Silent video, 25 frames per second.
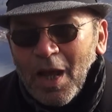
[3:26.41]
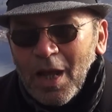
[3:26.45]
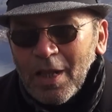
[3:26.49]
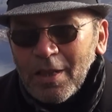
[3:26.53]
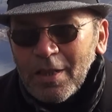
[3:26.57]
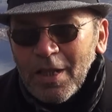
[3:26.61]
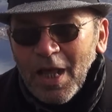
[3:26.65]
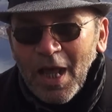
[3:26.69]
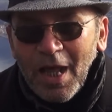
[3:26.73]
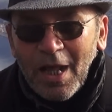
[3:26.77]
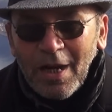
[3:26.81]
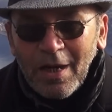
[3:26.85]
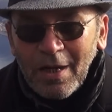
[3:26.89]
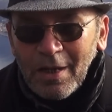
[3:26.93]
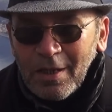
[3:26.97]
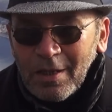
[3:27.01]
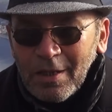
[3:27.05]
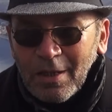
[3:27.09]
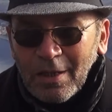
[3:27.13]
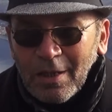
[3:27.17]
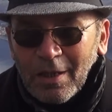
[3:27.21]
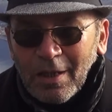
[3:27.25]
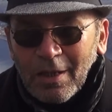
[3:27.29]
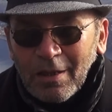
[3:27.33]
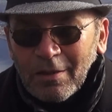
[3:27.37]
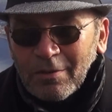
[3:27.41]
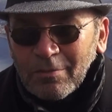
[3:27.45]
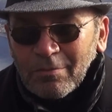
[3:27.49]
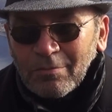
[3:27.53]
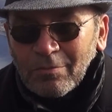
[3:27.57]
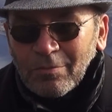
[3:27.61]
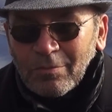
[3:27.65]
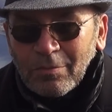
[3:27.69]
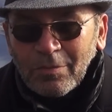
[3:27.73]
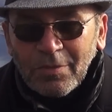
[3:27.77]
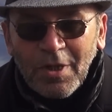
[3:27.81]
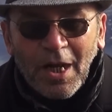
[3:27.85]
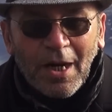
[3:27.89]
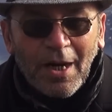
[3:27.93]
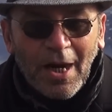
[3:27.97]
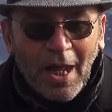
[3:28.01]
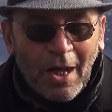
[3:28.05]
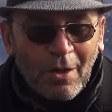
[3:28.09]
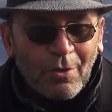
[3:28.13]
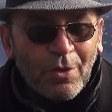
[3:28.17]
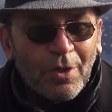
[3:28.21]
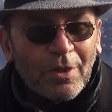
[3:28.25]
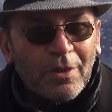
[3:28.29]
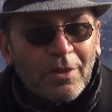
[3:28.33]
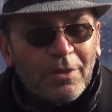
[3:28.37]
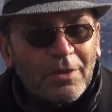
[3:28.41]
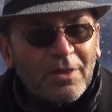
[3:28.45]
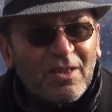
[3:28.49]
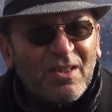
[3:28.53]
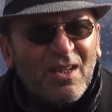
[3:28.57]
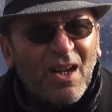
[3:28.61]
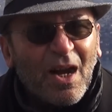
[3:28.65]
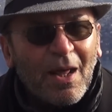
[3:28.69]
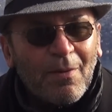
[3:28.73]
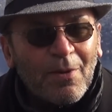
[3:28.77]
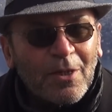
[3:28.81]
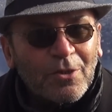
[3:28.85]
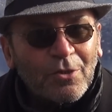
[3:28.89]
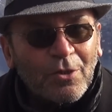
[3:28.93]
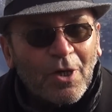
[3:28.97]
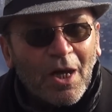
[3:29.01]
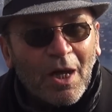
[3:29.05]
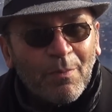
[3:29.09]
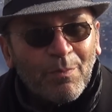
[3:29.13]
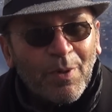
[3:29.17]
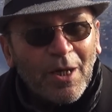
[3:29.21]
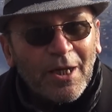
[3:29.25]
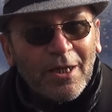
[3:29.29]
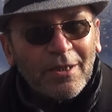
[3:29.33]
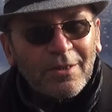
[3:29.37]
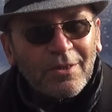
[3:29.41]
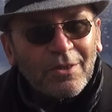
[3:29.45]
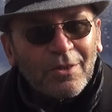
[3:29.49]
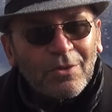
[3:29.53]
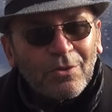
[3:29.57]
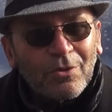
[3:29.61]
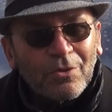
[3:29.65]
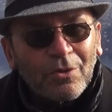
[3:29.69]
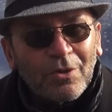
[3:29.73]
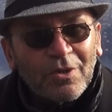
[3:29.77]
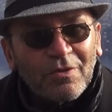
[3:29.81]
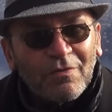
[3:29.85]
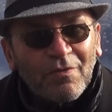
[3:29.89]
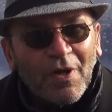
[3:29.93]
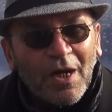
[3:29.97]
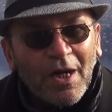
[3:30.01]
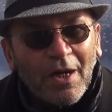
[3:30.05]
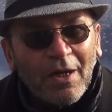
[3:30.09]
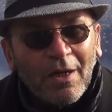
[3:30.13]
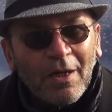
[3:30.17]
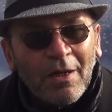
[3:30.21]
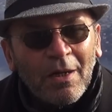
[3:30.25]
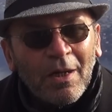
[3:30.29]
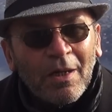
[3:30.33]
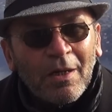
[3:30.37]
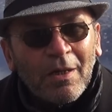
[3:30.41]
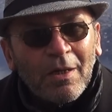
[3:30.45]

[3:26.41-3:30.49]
and then now there is the Lama Zopa Institute is very,